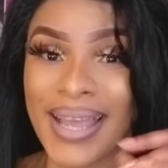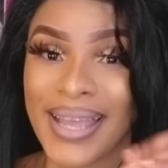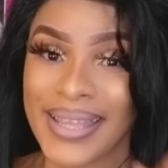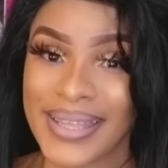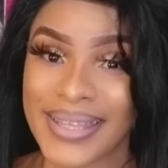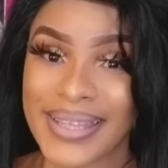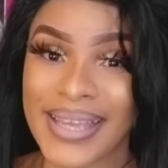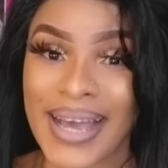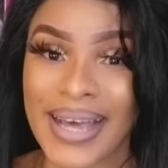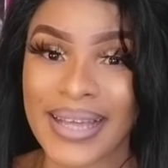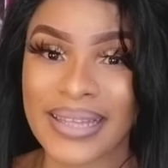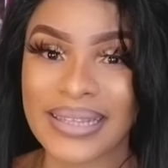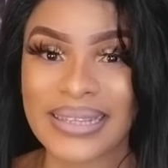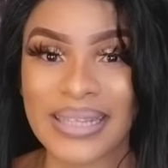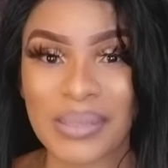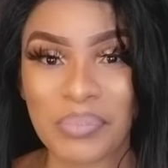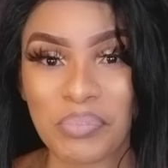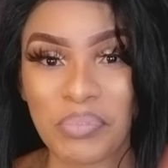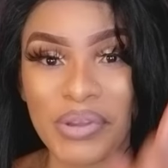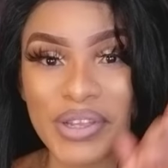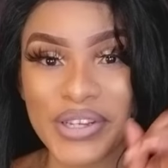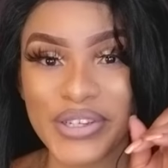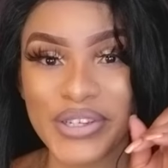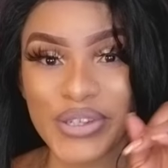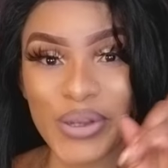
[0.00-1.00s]
Yeah, the
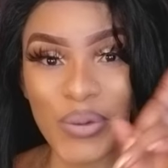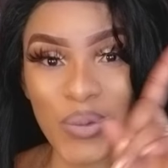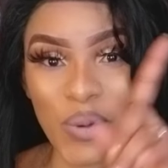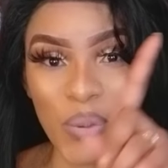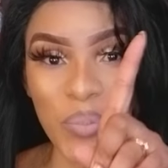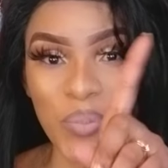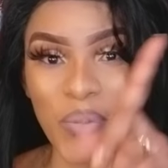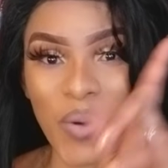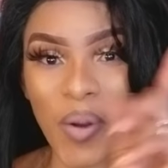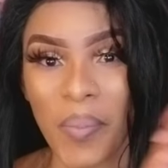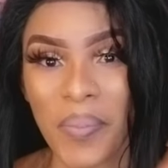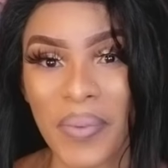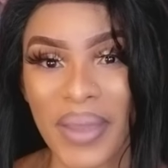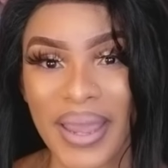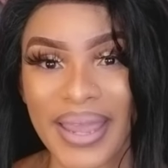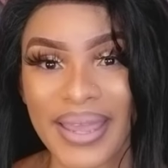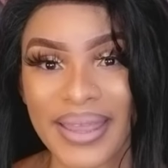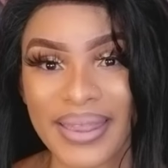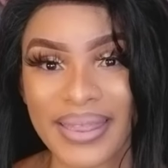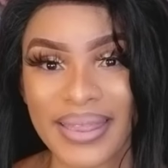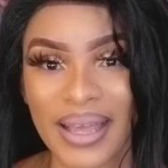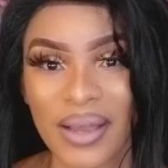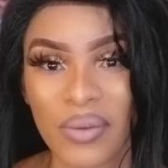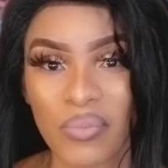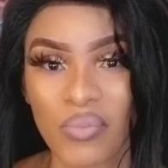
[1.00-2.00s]
picture will pop
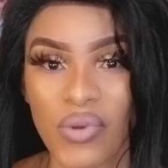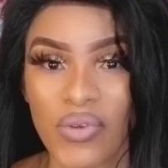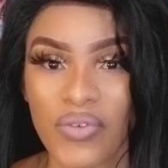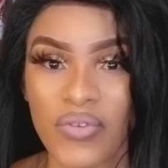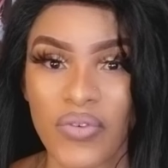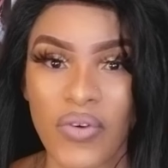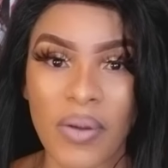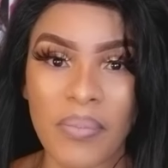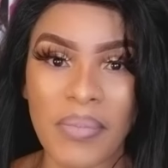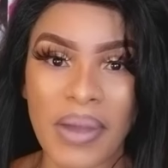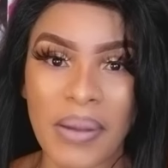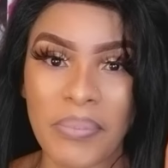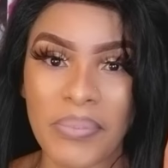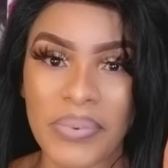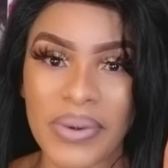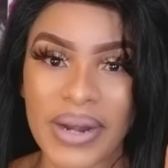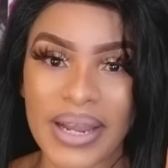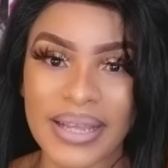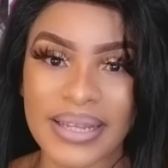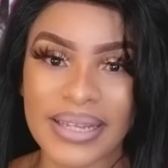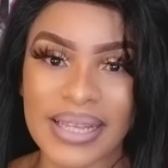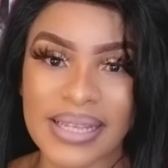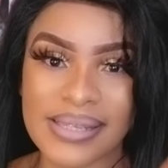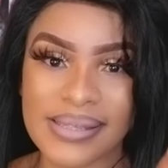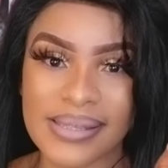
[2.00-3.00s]
in now before my
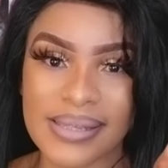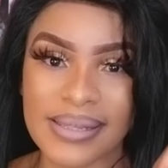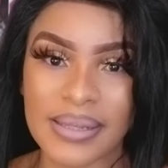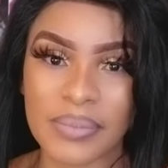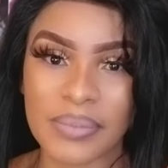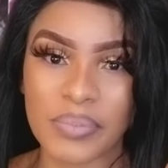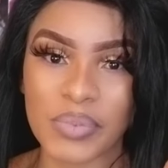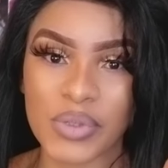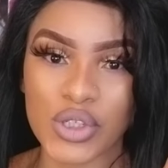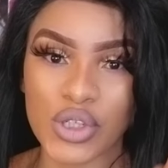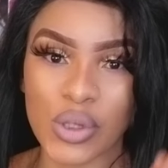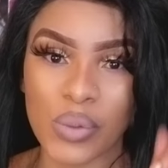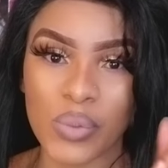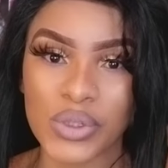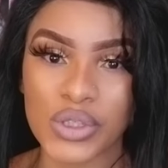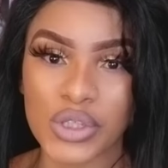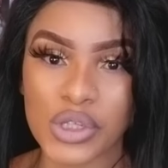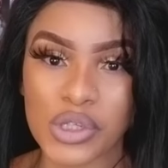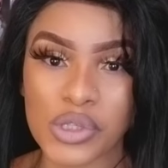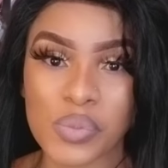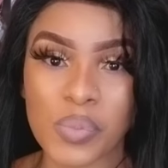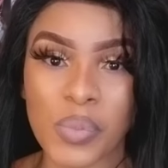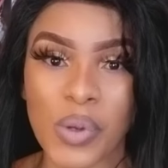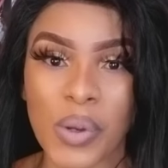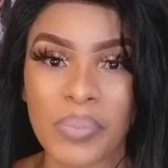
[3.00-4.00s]
pregnancy. The picture will
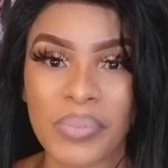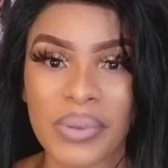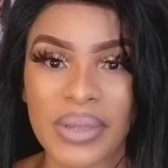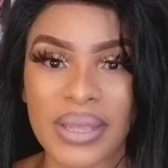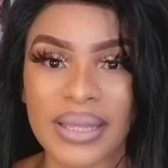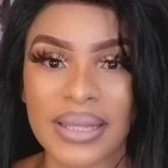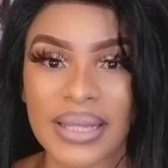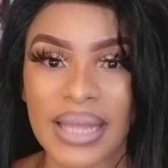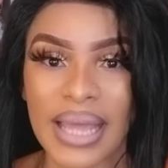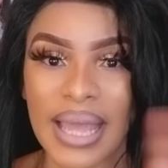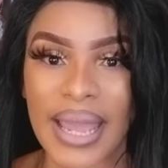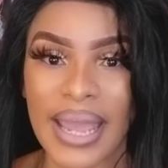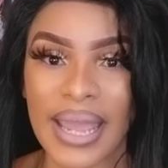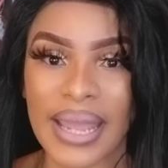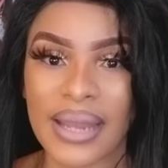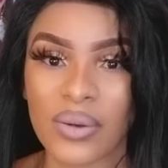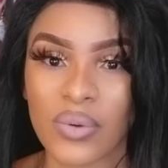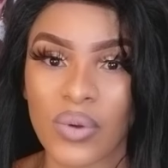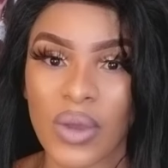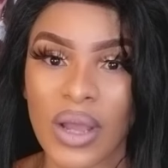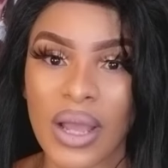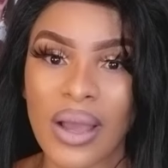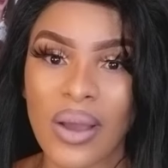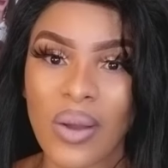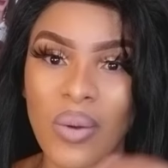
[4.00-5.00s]
just pop in,
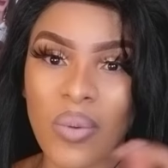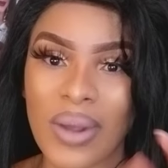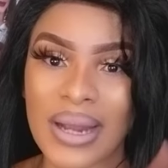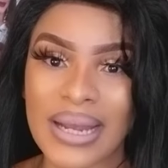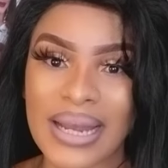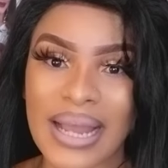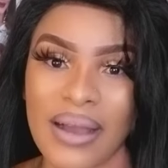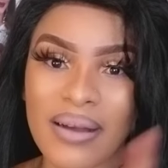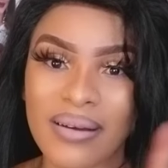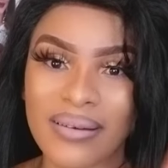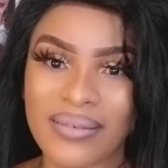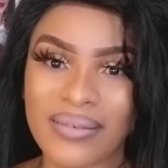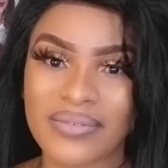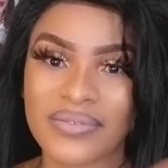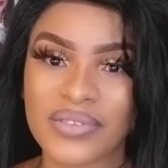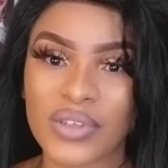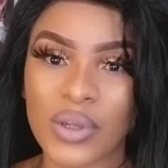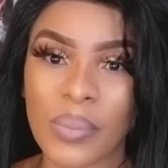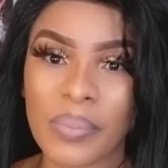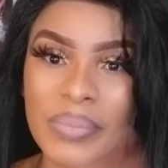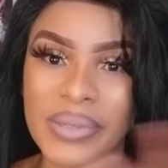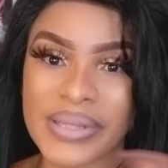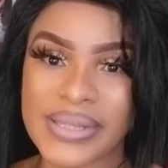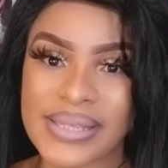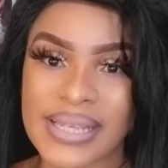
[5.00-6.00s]
and when I have
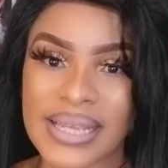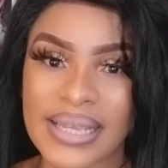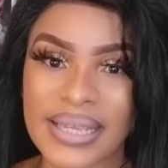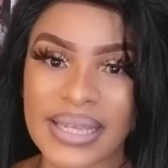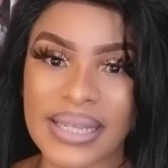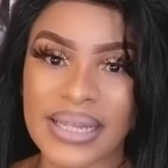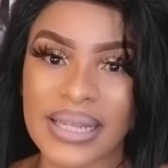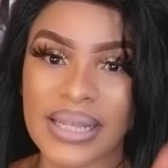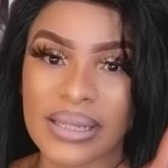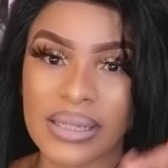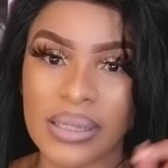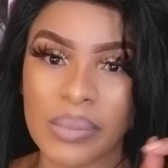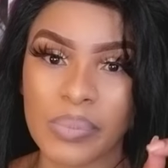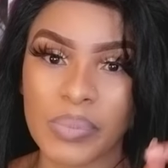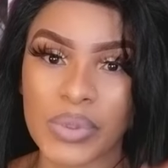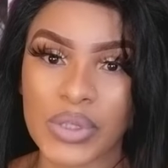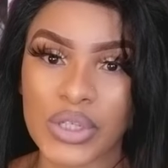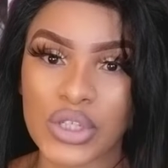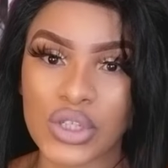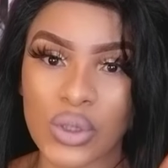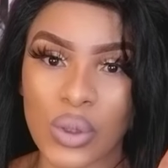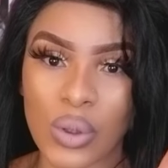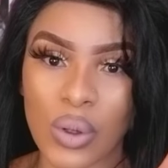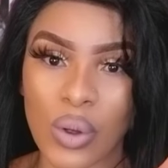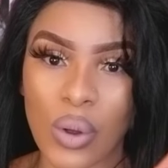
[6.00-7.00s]
not been taking in the
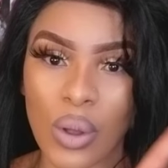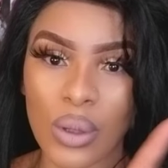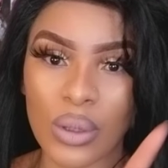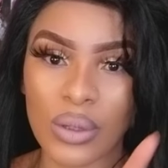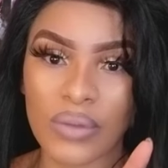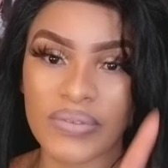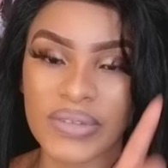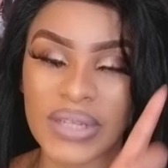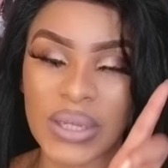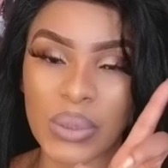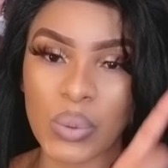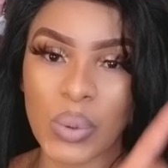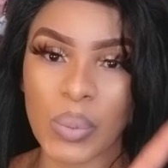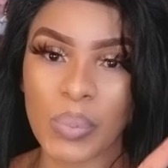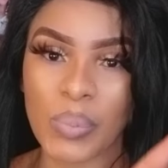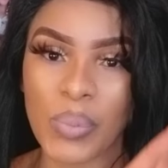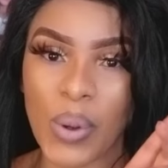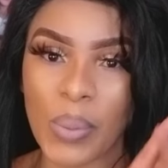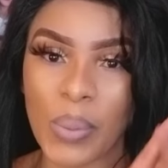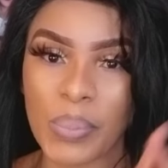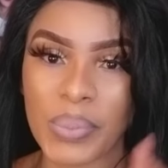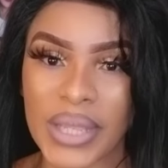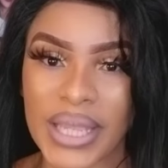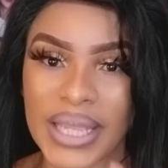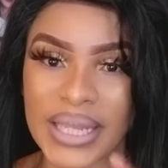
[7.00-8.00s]
picture, all of them will
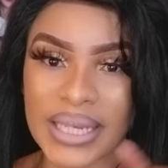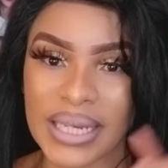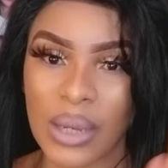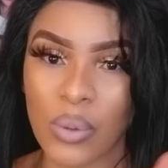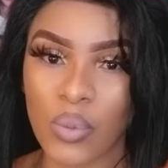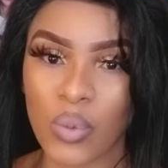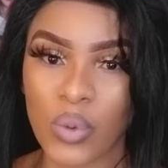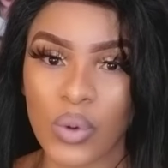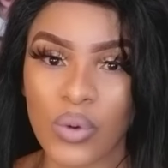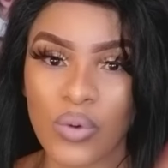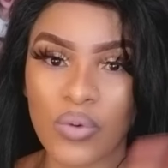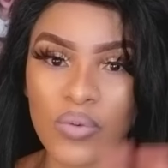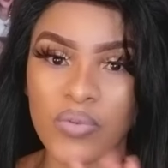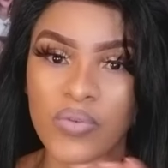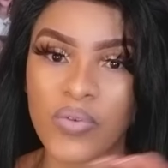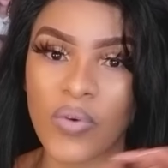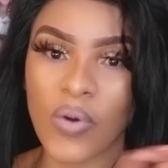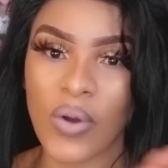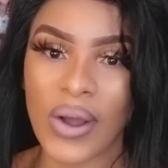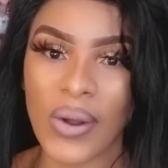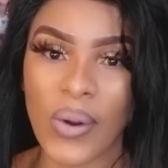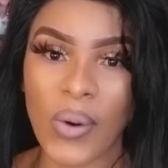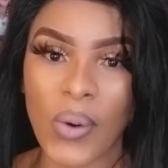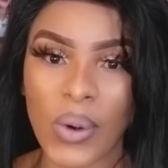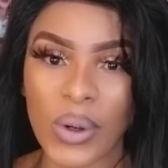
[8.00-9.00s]
pop in. I will look
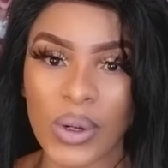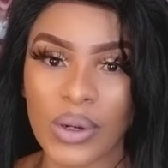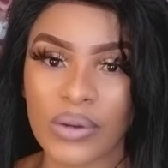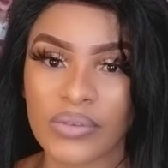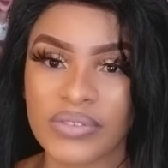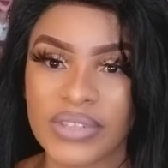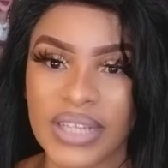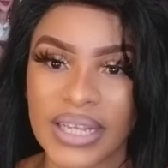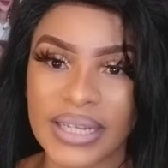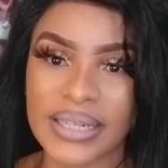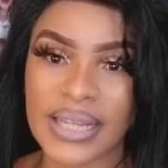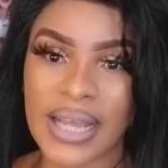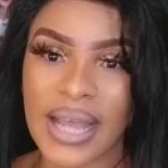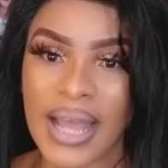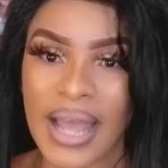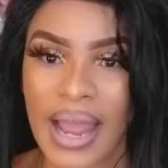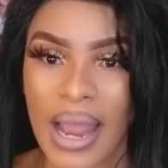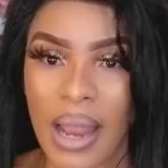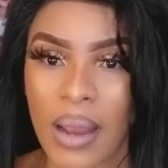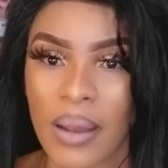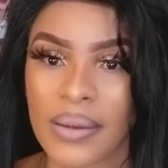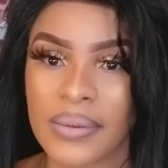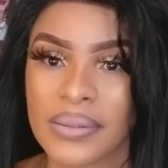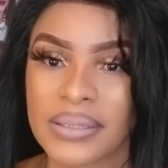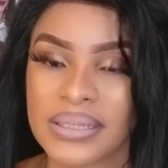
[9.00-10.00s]
for all of them,
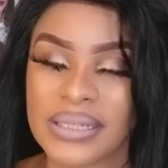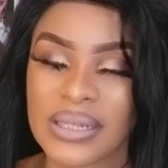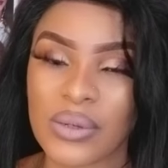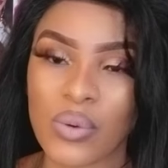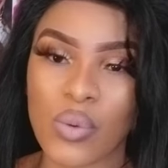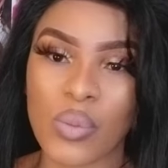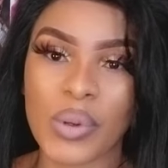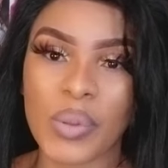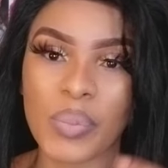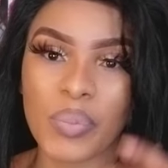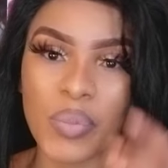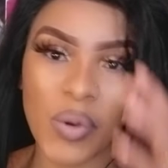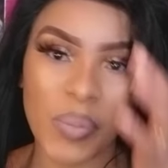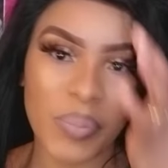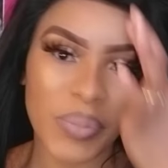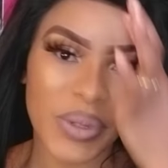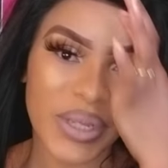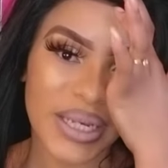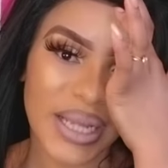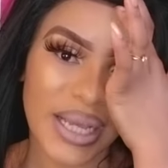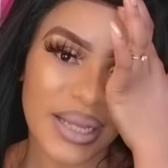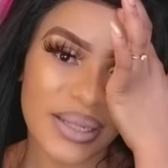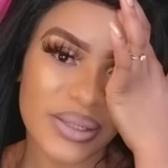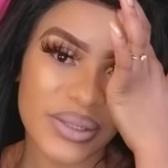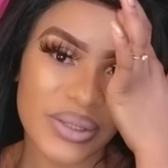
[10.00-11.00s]
and they will be
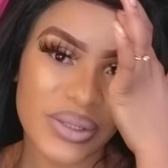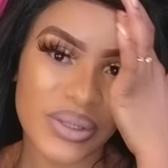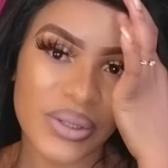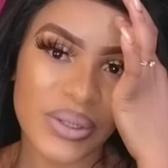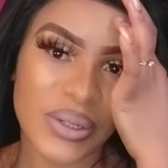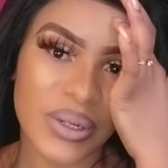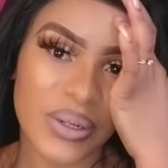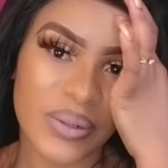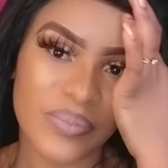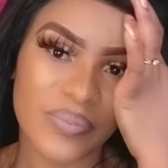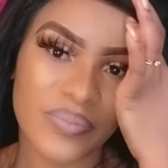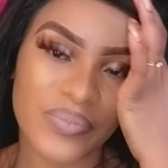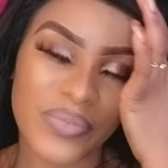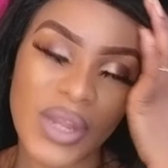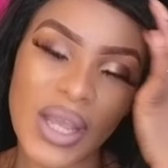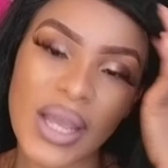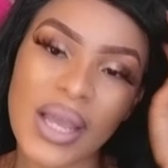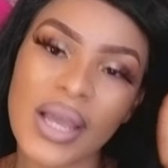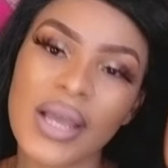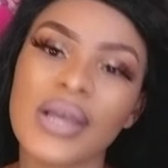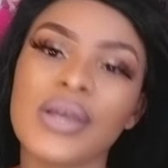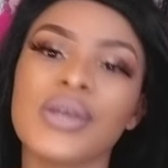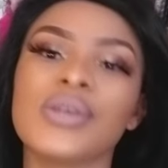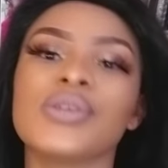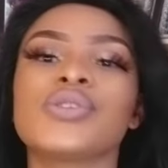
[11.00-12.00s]
popping out, you know.
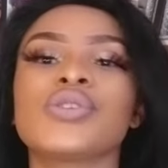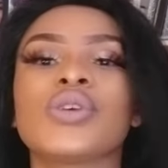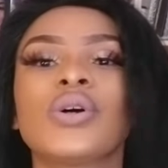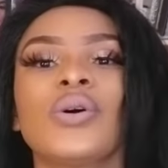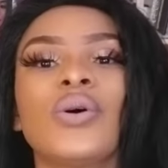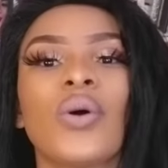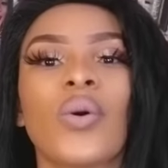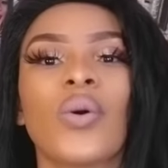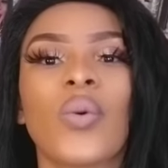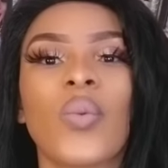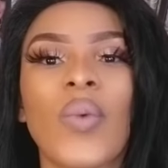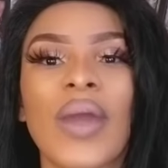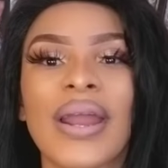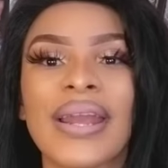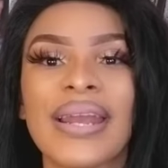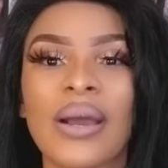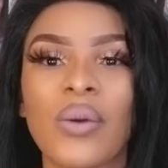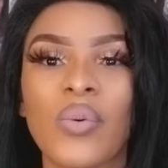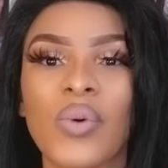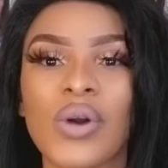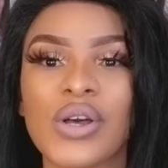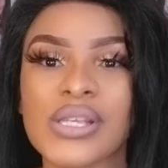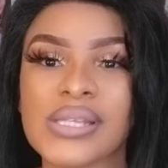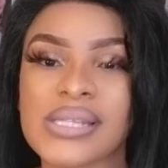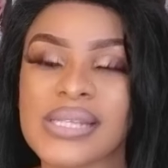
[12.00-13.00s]
So when I
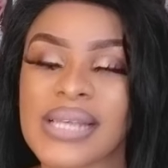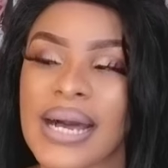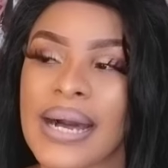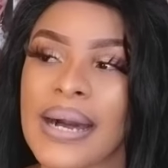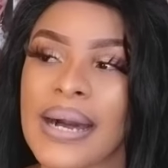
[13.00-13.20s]
was